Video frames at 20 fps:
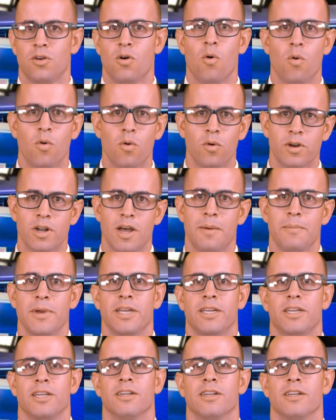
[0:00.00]
or not
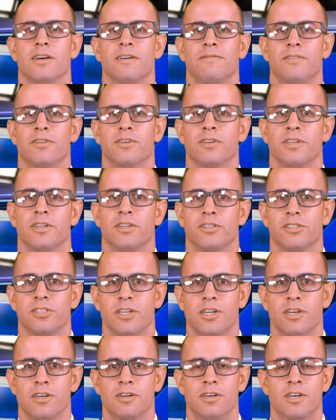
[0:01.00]
making enough during your
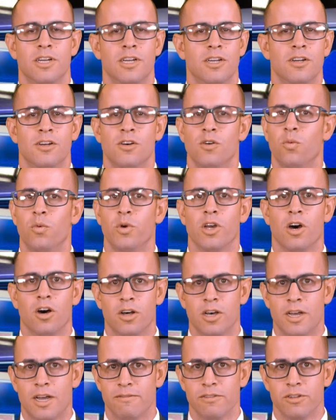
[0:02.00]
sale. We
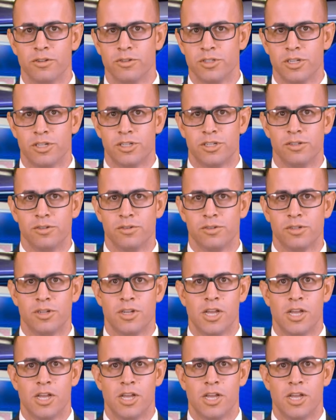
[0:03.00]
all have those issues.